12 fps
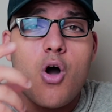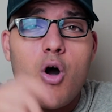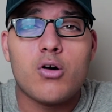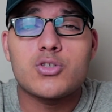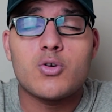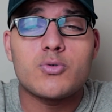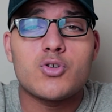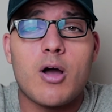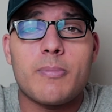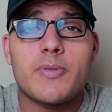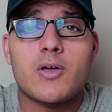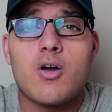Also
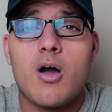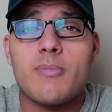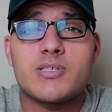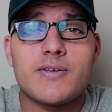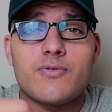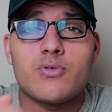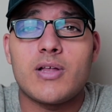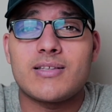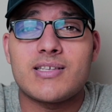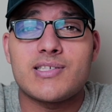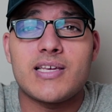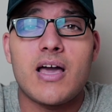drop in the comments if you'd
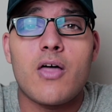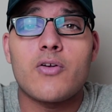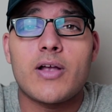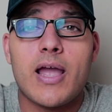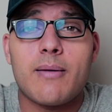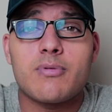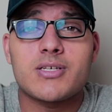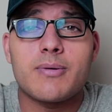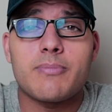like to see other cameras